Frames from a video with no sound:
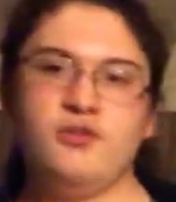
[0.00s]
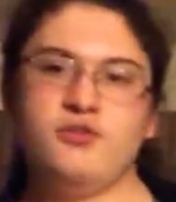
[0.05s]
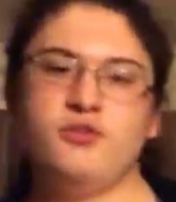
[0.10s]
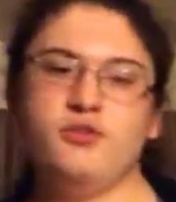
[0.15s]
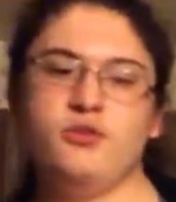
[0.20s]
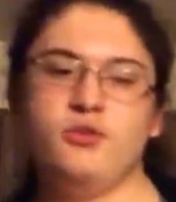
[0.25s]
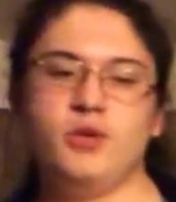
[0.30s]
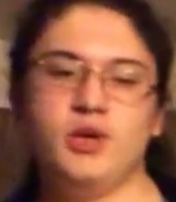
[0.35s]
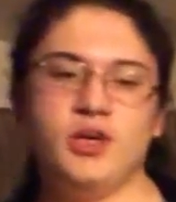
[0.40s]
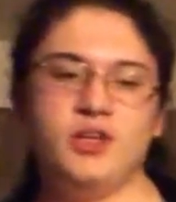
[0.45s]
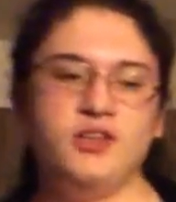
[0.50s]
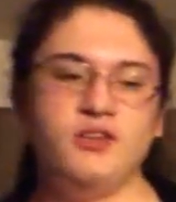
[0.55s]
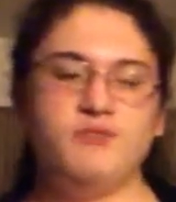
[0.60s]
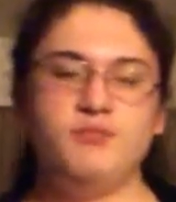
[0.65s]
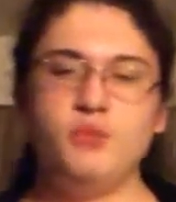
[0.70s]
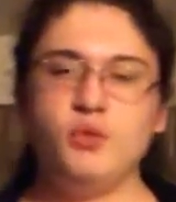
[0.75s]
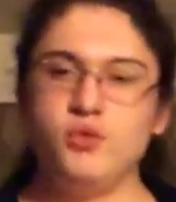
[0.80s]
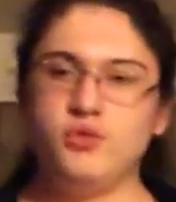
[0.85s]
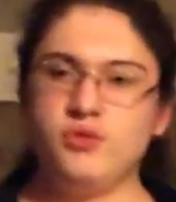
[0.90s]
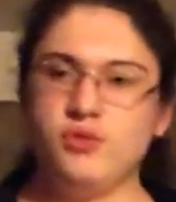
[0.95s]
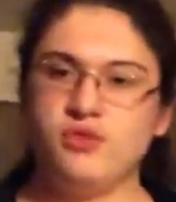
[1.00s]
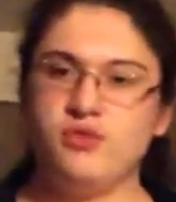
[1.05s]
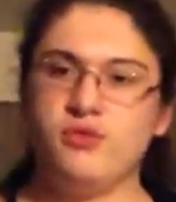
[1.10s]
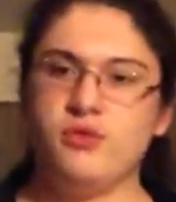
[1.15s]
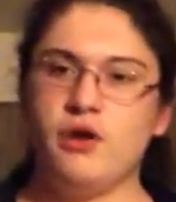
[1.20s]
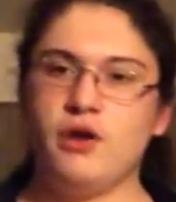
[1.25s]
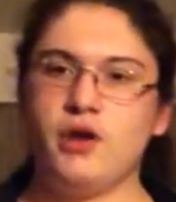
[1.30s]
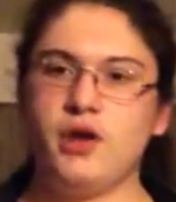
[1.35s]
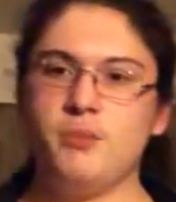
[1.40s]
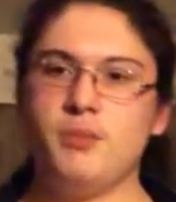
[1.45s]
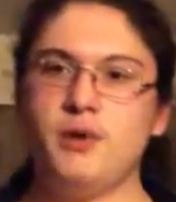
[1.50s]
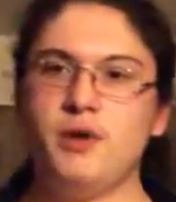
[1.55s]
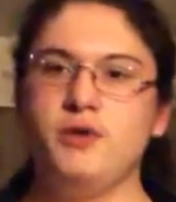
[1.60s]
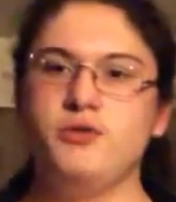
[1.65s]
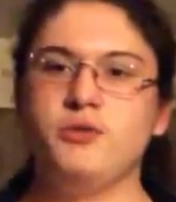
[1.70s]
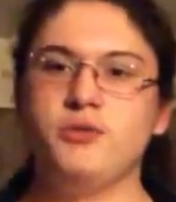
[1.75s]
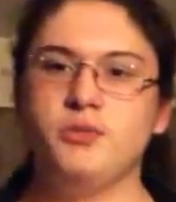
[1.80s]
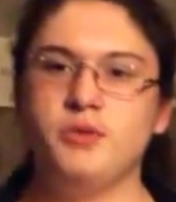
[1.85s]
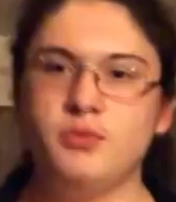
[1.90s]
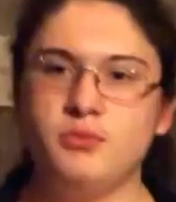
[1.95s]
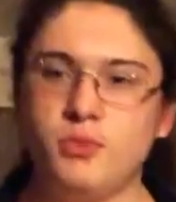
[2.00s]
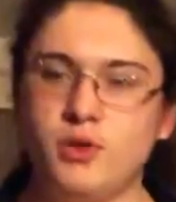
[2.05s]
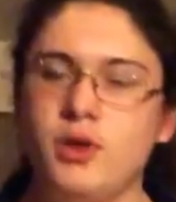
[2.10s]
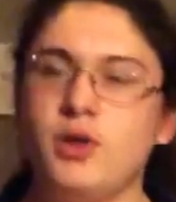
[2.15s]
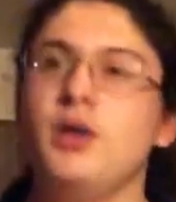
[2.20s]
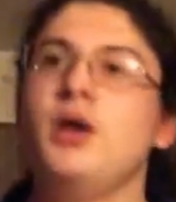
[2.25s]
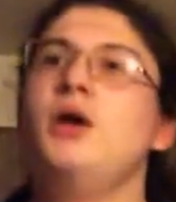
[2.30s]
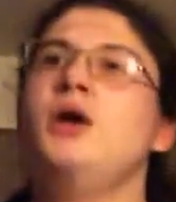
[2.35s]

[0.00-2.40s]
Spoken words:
to kind of boost her stock up a little bit more.